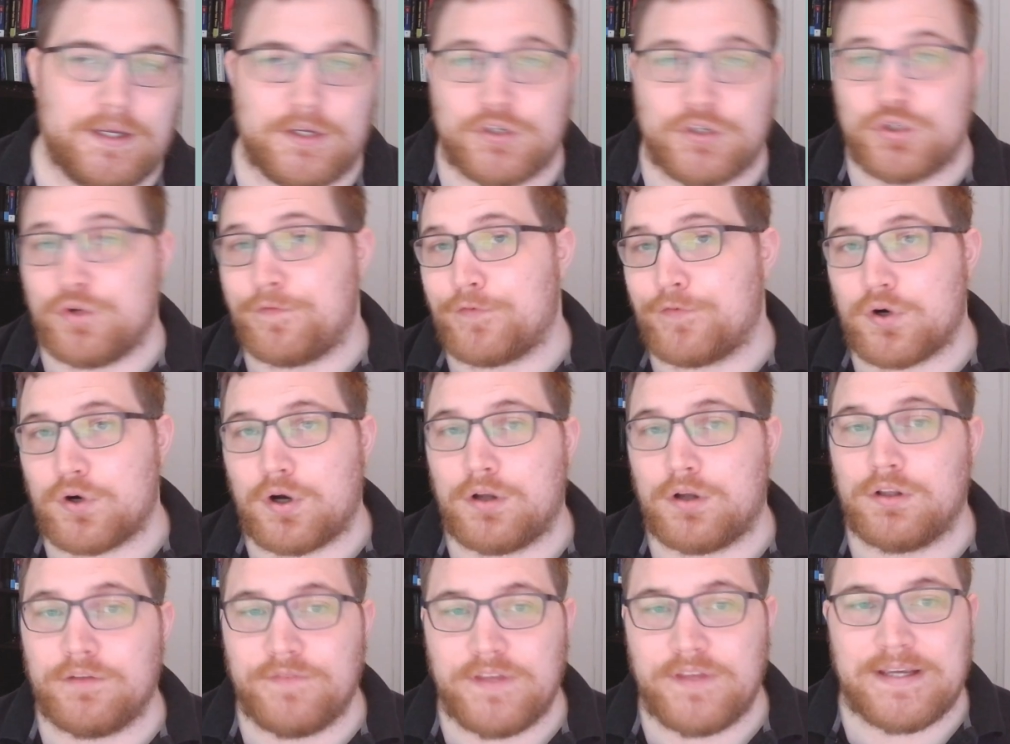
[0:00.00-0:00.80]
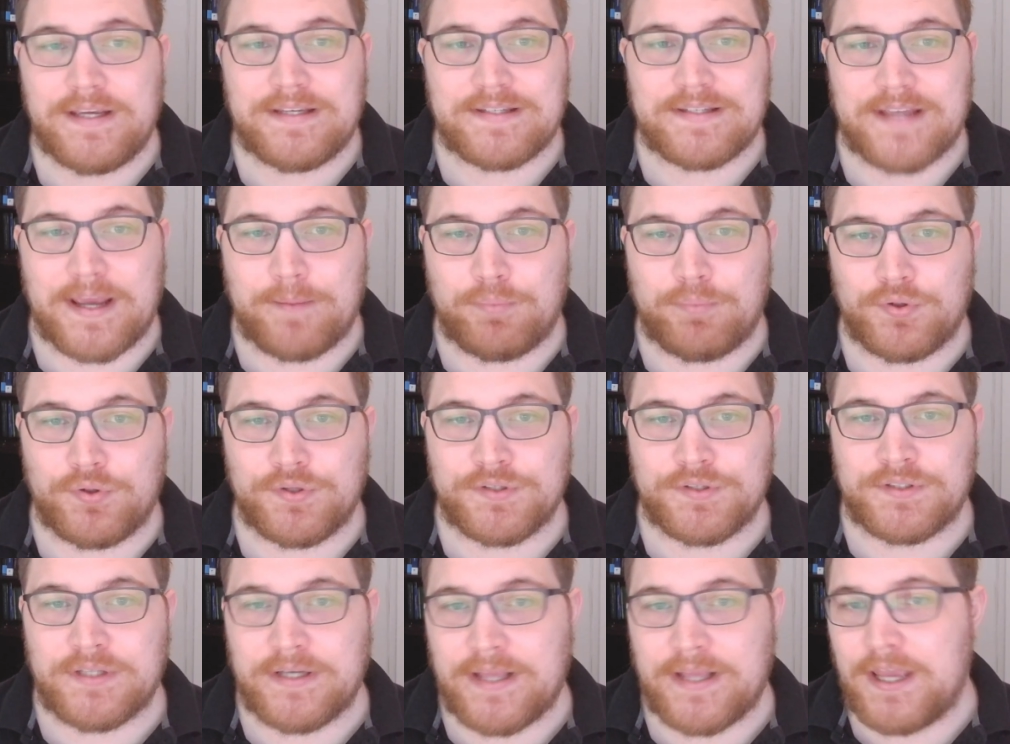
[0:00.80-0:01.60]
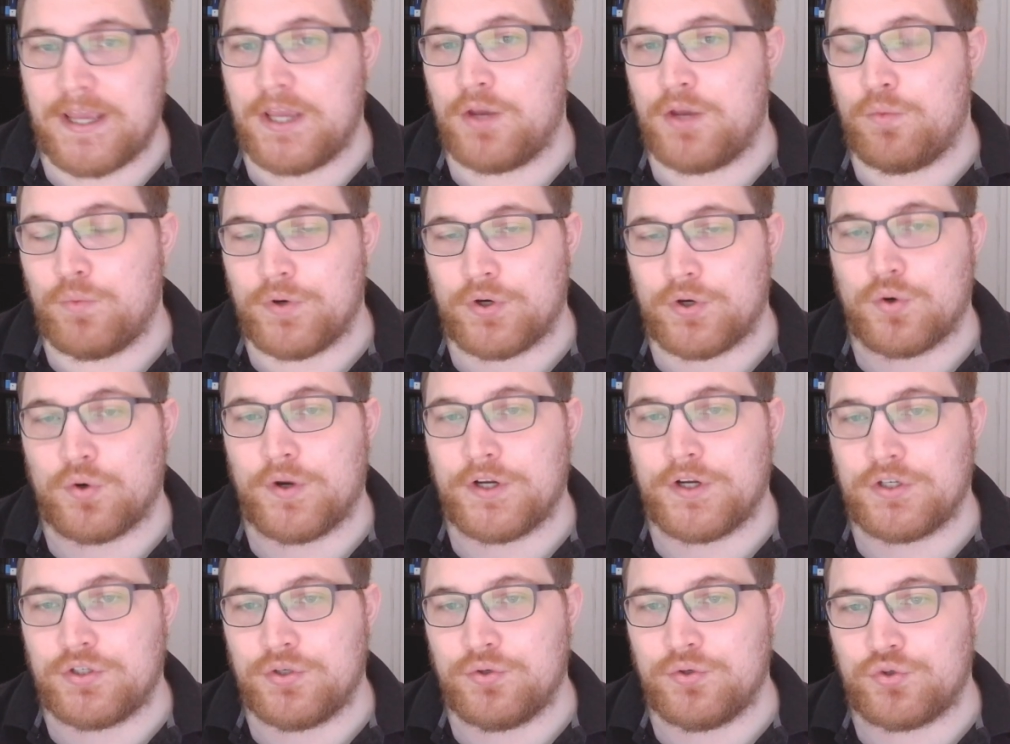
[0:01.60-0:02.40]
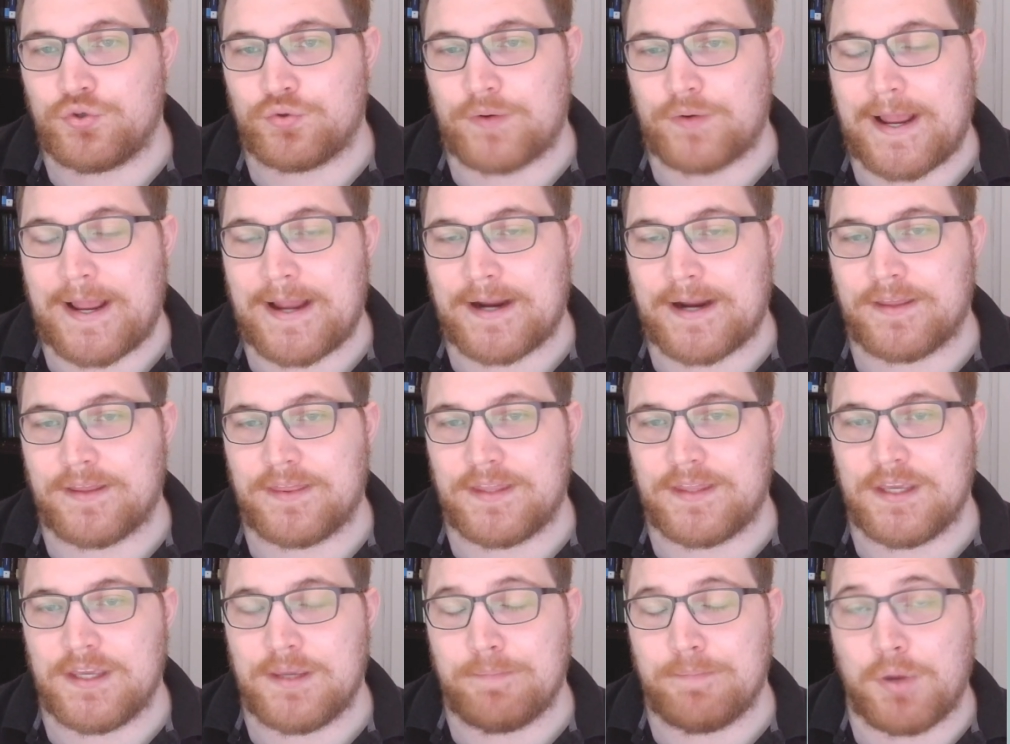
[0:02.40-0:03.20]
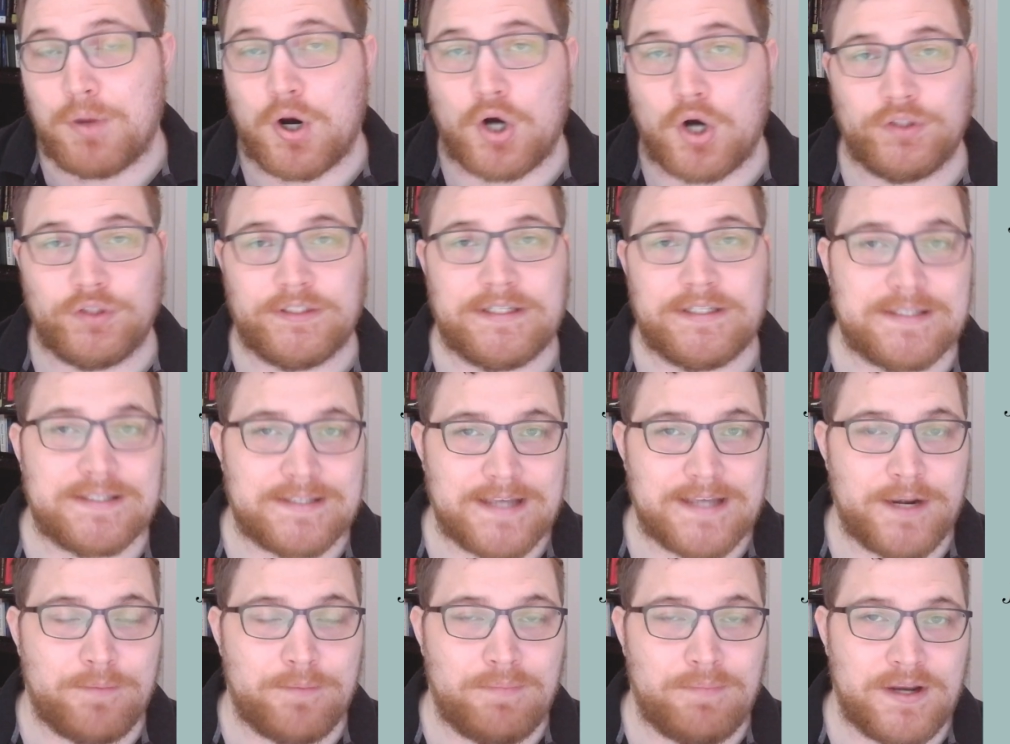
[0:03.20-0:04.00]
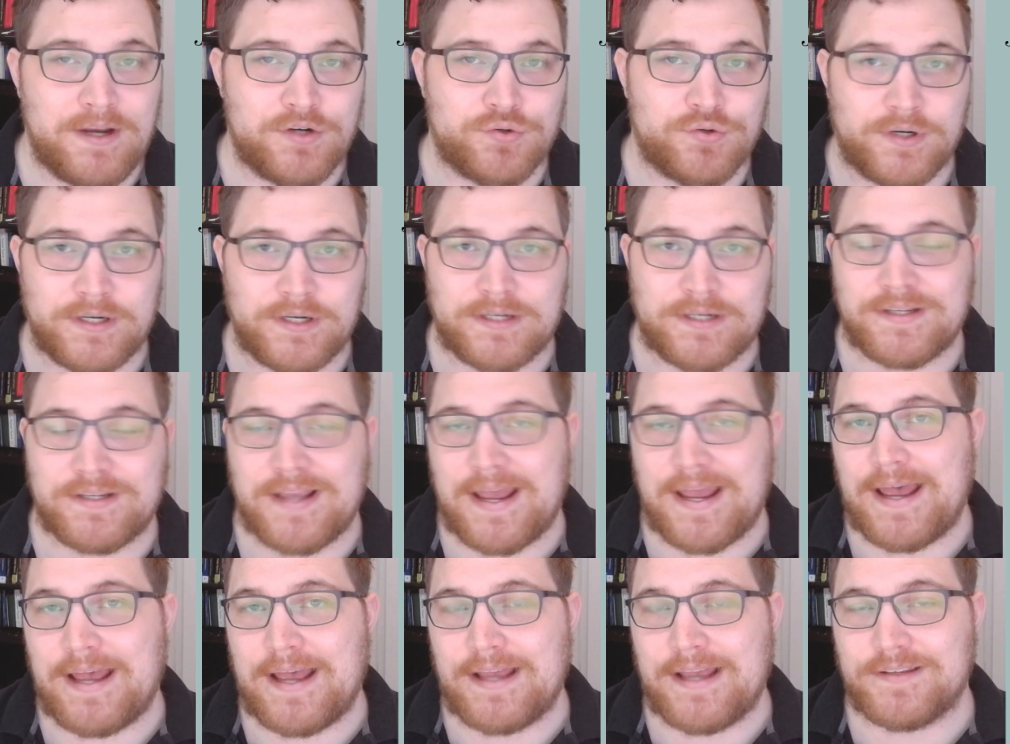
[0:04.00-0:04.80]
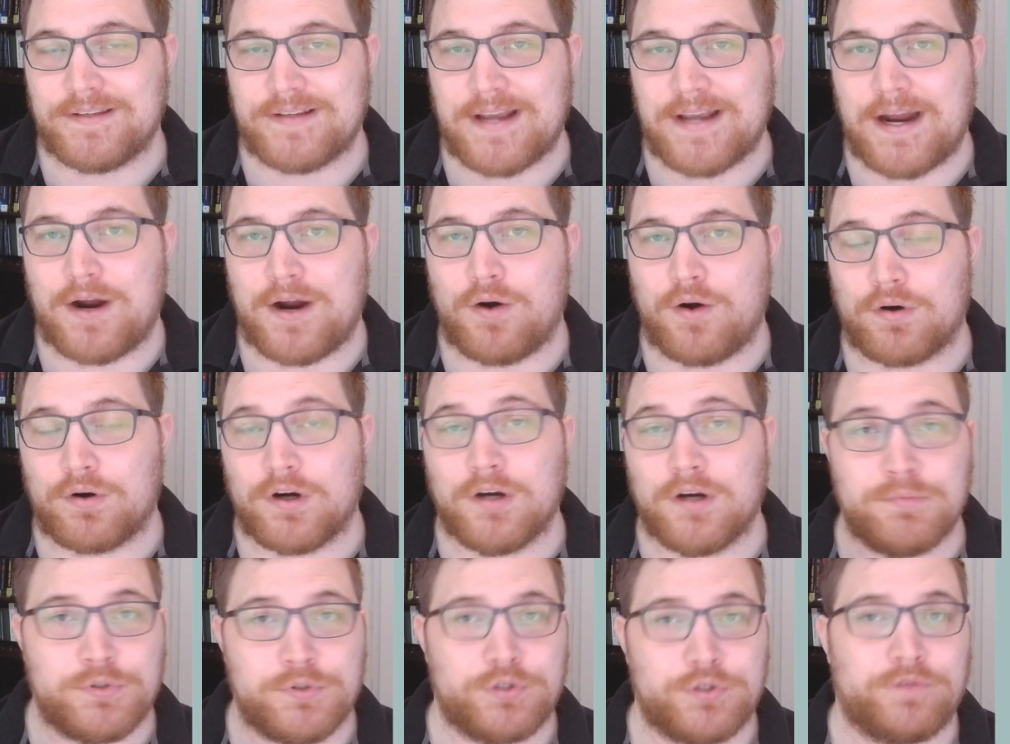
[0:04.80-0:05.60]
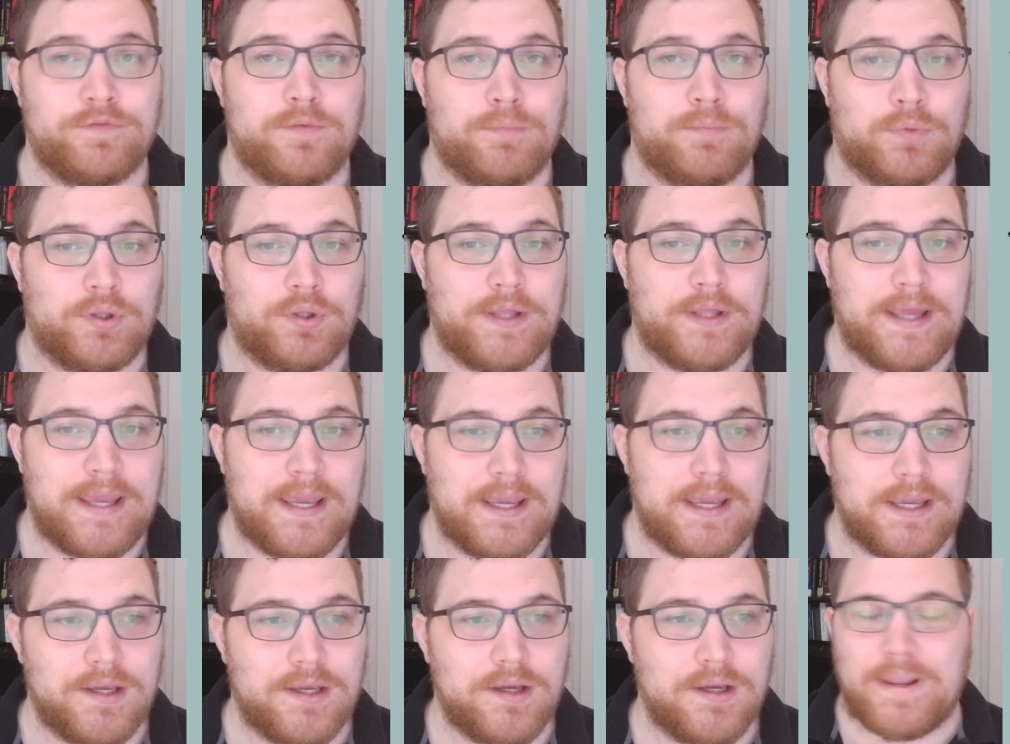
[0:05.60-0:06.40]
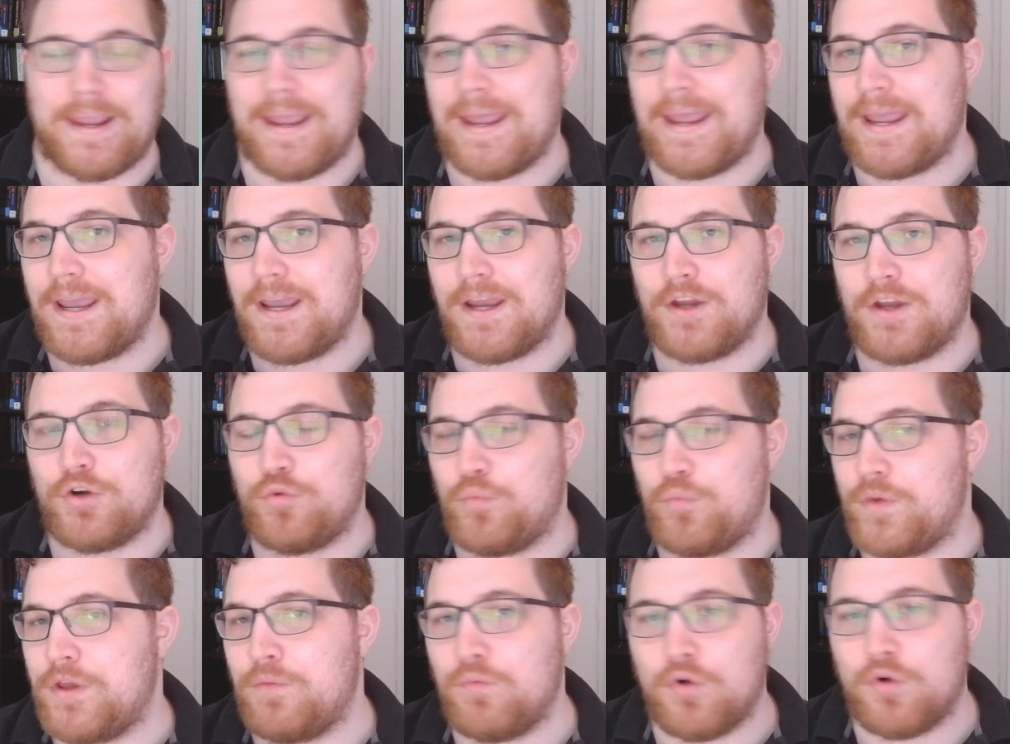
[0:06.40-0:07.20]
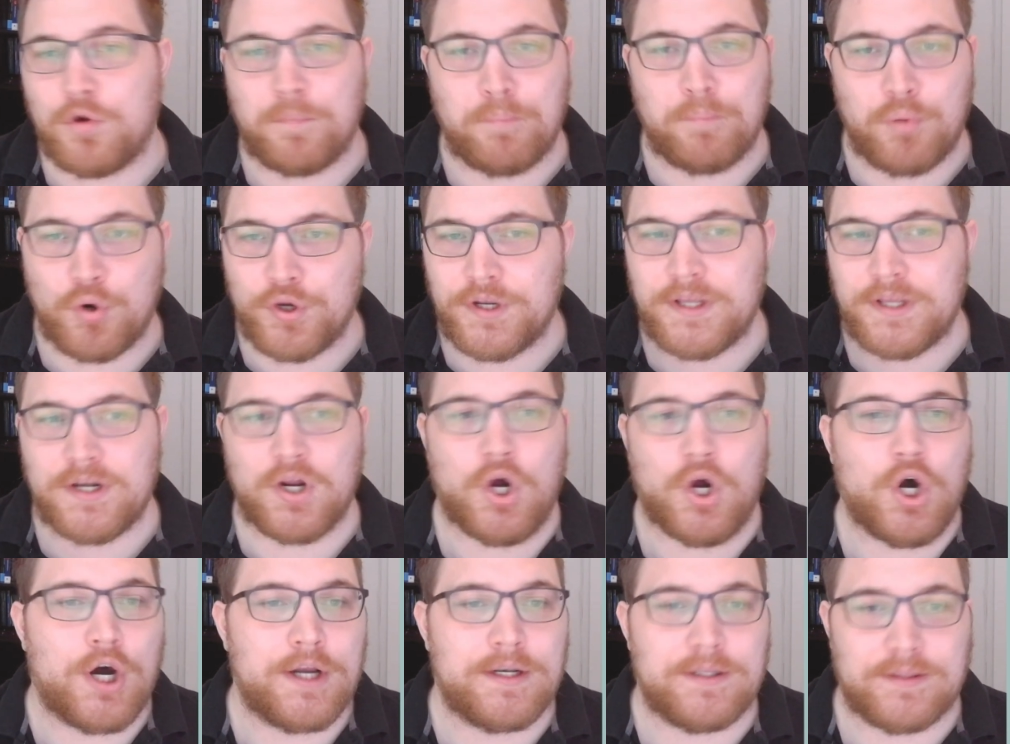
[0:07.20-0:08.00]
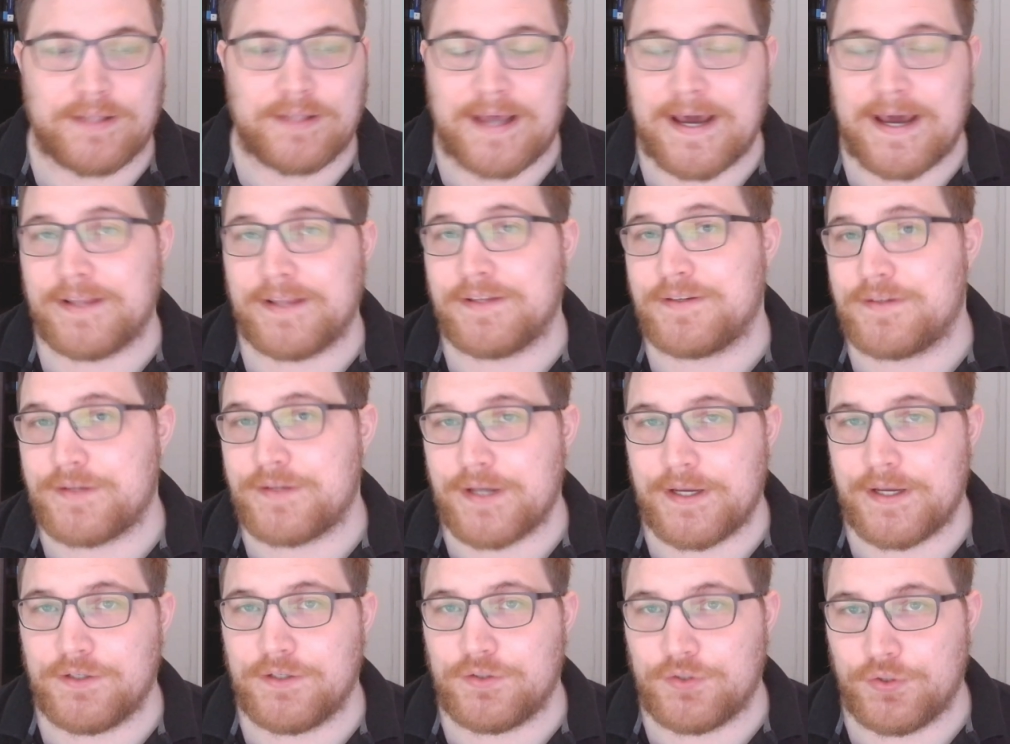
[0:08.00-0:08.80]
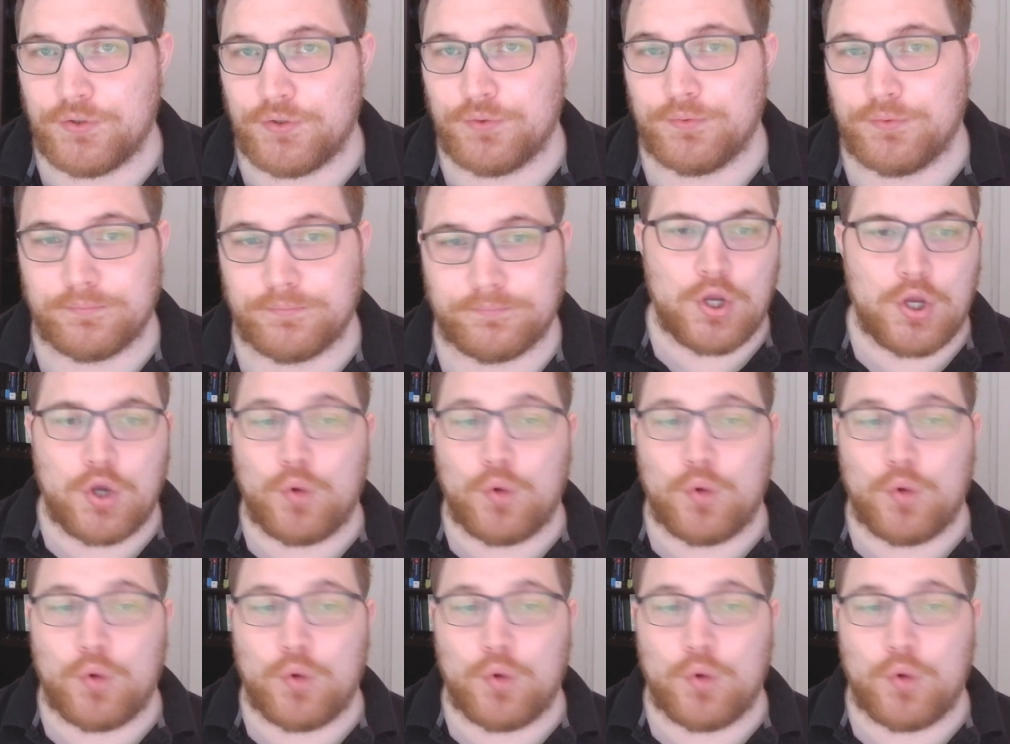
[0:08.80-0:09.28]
So for all of the examples today, we're going to track the Pauli Z matrix as our observable A, and we will put it on lattice site 2.